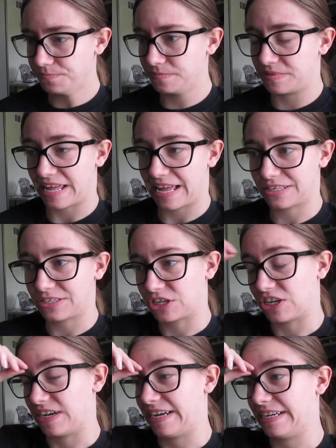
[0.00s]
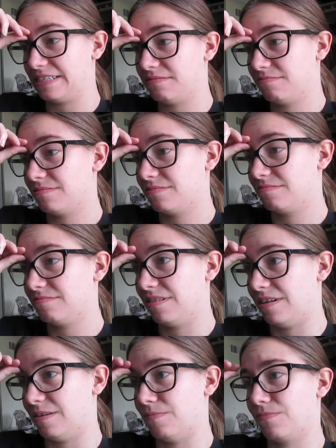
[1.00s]
that's good.
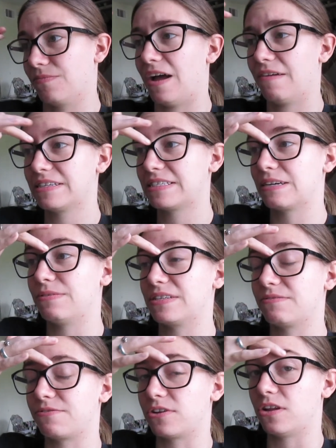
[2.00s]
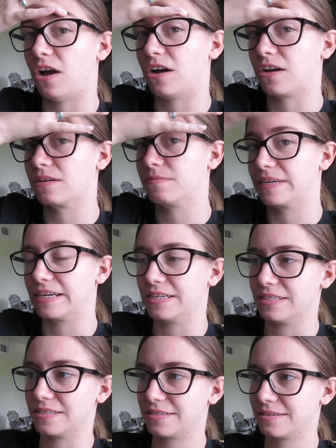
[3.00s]
Obviously it wasn't for long
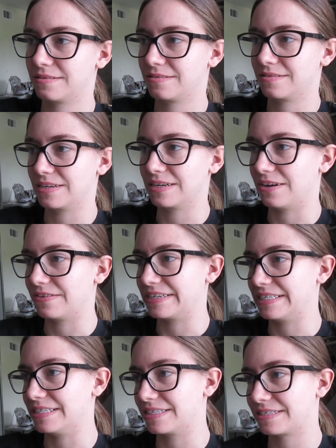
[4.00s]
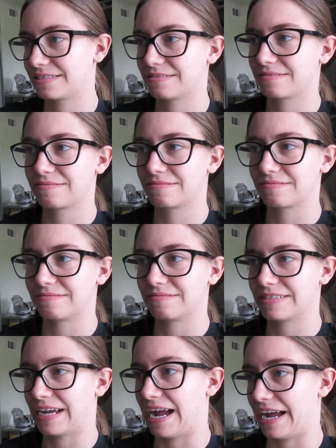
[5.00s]
because, he's
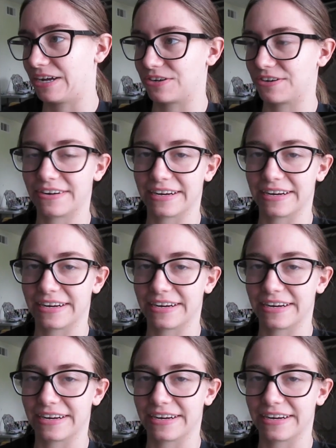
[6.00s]
tired